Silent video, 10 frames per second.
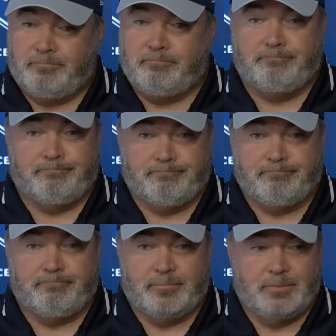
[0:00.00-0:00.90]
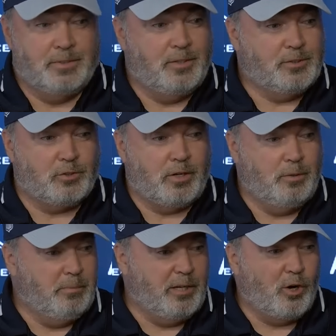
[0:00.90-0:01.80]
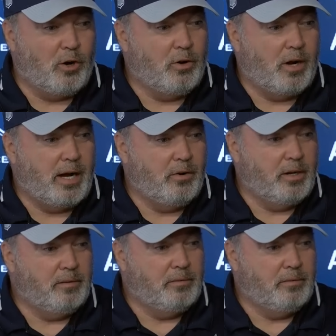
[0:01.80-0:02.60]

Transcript: I'm just asking. No, it's a great. You mean the ROI on it?